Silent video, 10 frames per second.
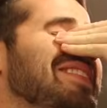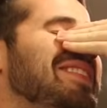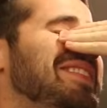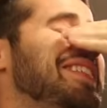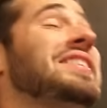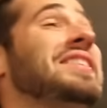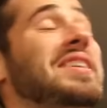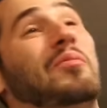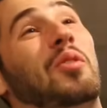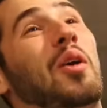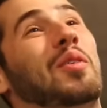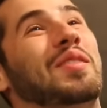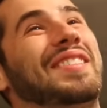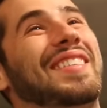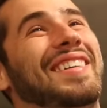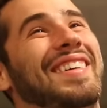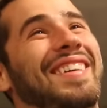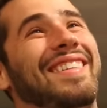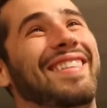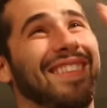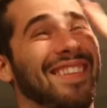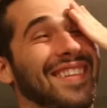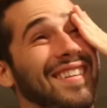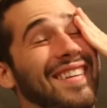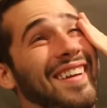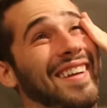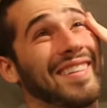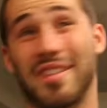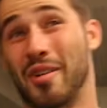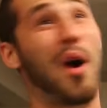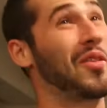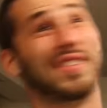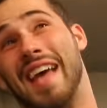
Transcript: Synonym rolls. They're all the